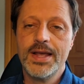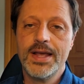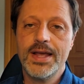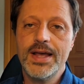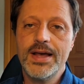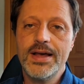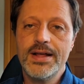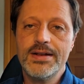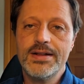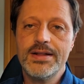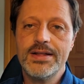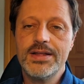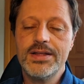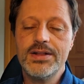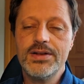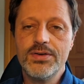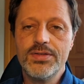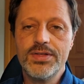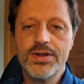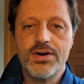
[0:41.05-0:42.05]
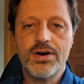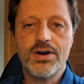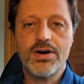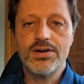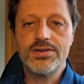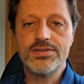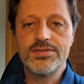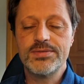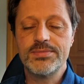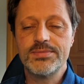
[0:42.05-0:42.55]
And, there
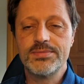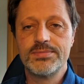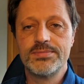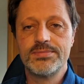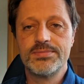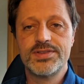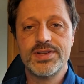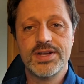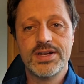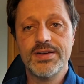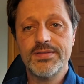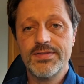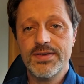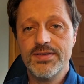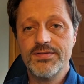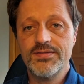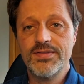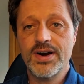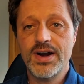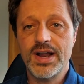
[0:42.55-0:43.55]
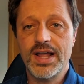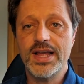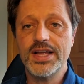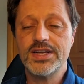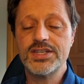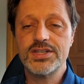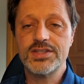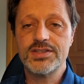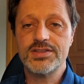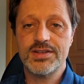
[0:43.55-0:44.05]
are some significant
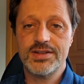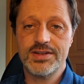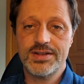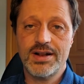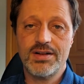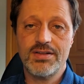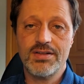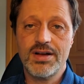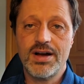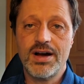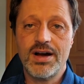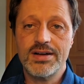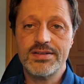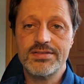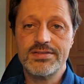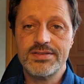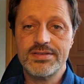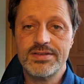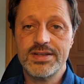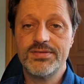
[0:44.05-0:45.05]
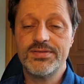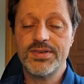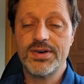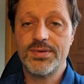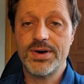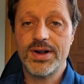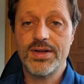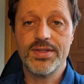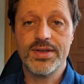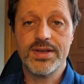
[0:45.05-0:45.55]
variations in dental costs even
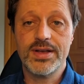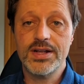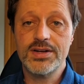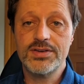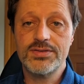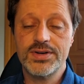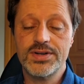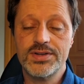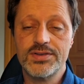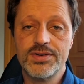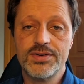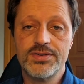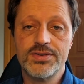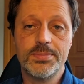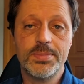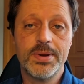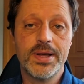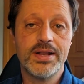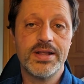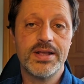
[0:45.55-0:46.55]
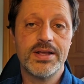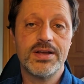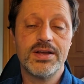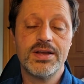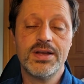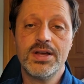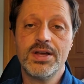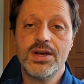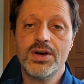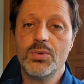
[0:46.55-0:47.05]
around the country. So
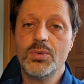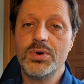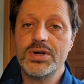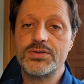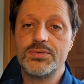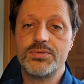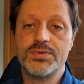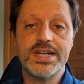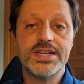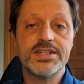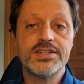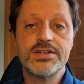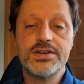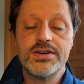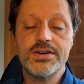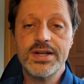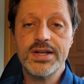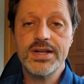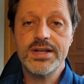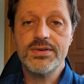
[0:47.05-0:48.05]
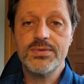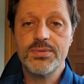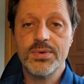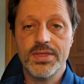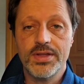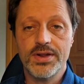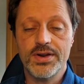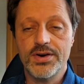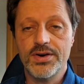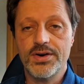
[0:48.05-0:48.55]
depending which region you're in,
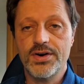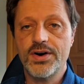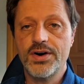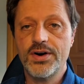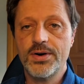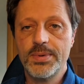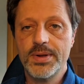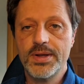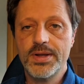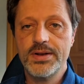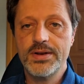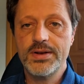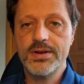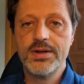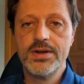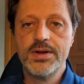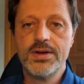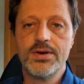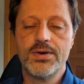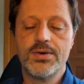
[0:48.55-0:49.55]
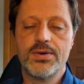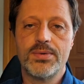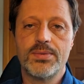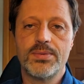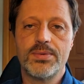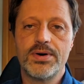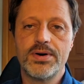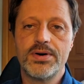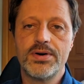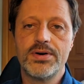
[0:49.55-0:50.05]
whether you're urban or
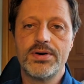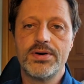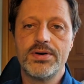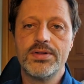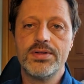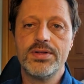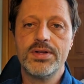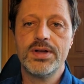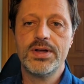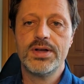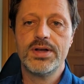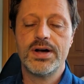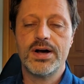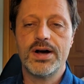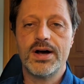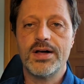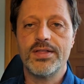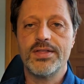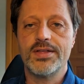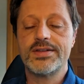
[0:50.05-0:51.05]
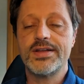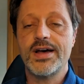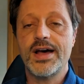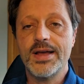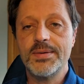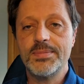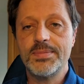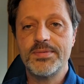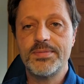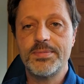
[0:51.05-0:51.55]
rural, the
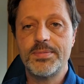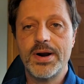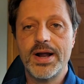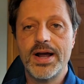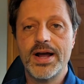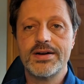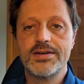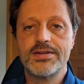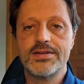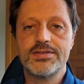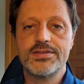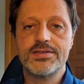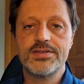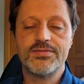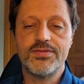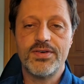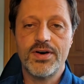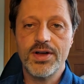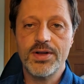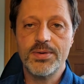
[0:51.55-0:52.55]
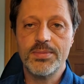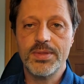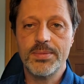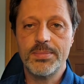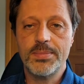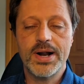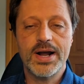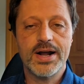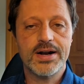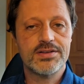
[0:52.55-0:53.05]
type of practice, the volume of the
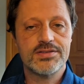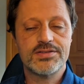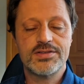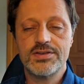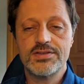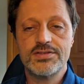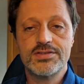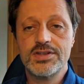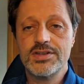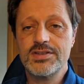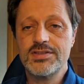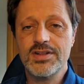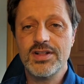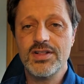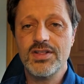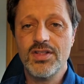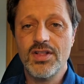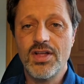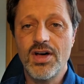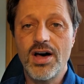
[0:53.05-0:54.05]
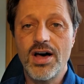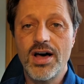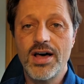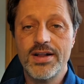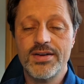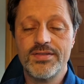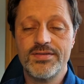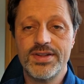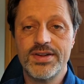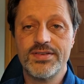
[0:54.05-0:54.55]
practice, there's just a
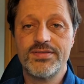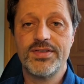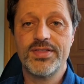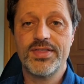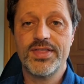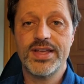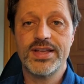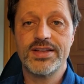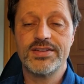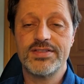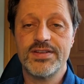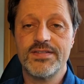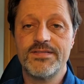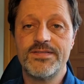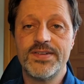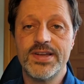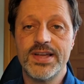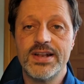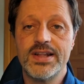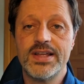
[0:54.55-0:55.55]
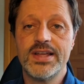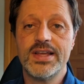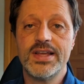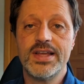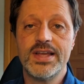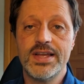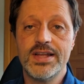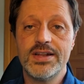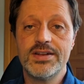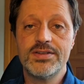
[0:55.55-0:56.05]
lot of different things that fit
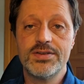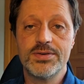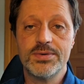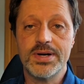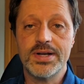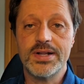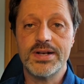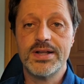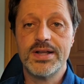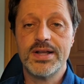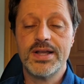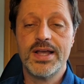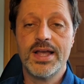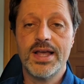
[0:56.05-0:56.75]
into it.